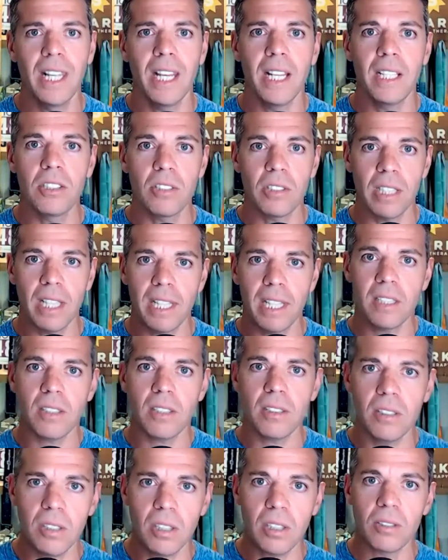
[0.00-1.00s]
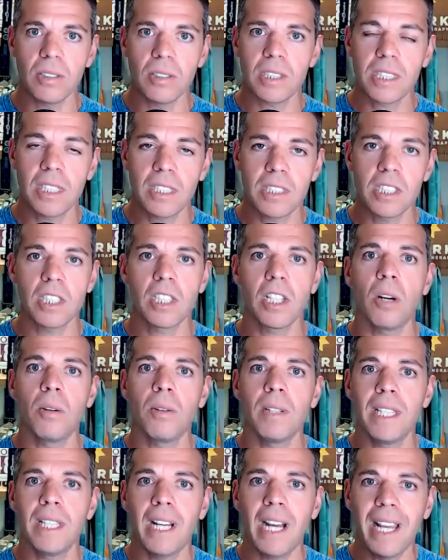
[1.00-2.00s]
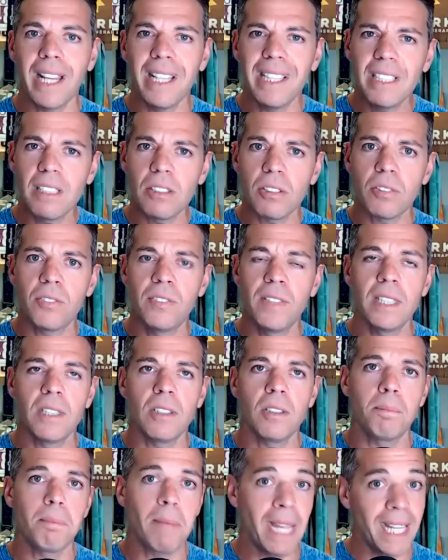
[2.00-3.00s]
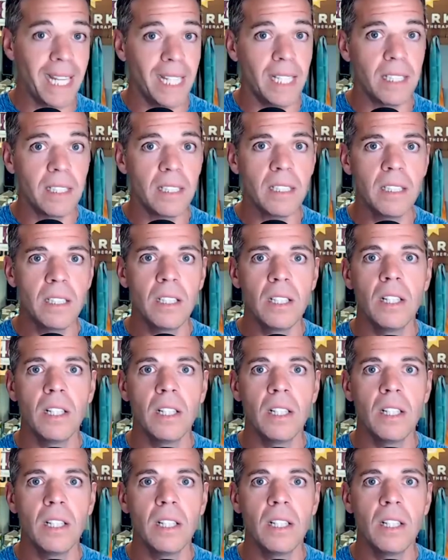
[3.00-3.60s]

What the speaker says: And you're like, oh, this doesn't go. I either feel pain,